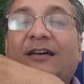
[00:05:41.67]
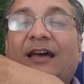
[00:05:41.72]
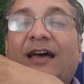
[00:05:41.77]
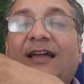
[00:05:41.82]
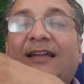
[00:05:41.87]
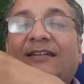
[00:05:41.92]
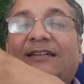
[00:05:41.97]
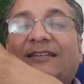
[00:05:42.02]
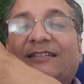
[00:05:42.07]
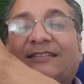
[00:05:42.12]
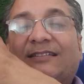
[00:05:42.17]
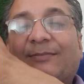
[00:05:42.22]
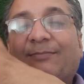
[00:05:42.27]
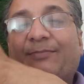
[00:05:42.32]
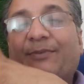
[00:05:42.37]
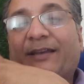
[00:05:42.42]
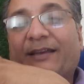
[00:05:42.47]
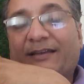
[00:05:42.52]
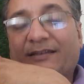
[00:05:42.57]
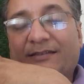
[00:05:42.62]
and
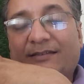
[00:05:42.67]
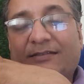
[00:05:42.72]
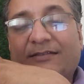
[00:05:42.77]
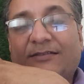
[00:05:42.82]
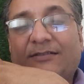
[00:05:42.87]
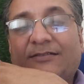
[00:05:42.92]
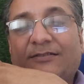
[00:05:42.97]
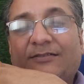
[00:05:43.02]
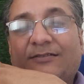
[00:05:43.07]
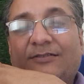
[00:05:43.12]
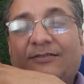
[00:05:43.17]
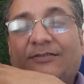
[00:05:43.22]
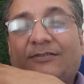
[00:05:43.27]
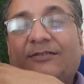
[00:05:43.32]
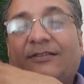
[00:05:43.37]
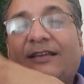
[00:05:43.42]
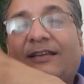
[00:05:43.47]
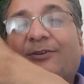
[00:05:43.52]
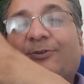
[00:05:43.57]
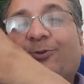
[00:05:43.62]
dissipate.
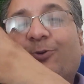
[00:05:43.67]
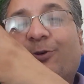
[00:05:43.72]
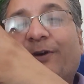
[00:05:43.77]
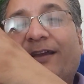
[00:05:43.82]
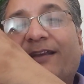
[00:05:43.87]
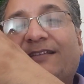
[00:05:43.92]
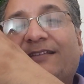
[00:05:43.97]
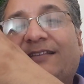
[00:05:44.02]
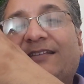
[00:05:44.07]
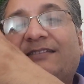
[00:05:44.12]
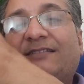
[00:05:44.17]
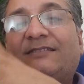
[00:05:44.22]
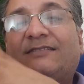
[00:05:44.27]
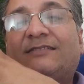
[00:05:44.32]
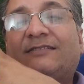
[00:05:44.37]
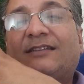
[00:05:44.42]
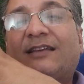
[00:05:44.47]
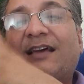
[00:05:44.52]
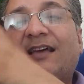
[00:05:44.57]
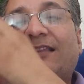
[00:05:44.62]
They coexist
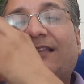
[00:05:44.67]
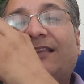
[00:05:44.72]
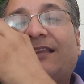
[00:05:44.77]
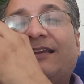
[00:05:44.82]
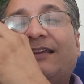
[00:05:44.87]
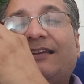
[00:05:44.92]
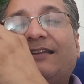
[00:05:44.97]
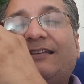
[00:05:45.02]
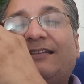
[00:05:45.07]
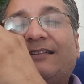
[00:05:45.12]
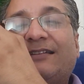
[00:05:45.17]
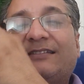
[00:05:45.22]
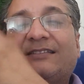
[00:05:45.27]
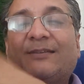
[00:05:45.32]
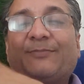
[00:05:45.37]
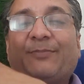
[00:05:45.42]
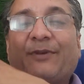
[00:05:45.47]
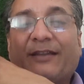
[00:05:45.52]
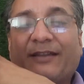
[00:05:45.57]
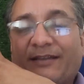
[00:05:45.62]
and they
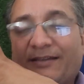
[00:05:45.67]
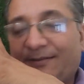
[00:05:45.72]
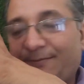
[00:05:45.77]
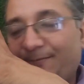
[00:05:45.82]
dissipate.